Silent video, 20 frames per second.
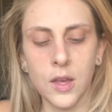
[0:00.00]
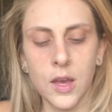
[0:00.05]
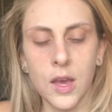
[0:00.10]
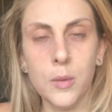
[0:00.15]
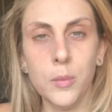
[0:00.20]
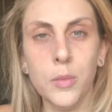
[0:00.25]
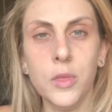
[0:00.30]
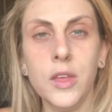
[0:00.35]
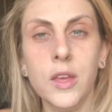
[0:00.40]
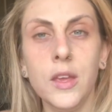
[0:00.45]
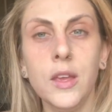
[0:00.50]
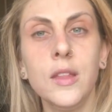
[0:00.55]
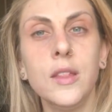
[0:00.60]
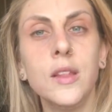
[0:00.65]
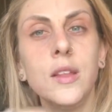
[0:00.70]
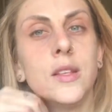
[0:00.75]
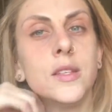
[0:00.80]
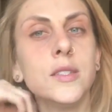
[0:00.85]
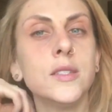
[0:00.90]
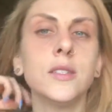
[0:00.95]
I'm thinking
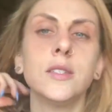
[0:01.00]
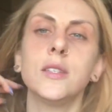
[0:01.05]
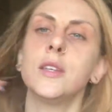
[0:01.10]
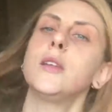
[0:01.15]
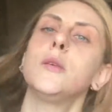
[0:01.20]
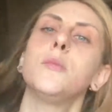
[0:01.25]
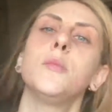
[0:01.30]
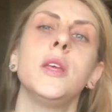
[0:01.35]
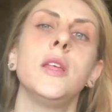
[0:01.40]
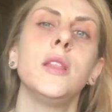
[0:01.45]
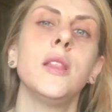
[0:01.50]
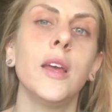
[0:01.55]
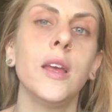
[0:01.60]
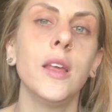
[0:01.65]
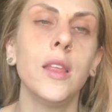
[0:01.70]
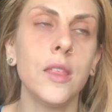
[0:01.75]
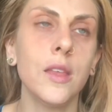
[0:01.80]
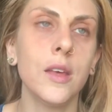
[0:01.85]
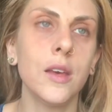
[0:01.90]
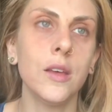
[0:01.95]
that this is gonna be
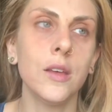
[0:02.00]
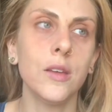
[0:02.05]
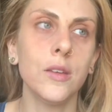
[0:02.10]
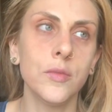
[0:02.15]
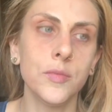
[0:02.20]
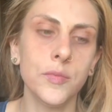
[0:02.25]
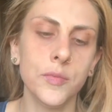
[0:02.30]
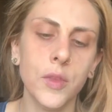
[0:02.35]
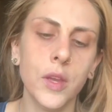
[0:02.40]
like the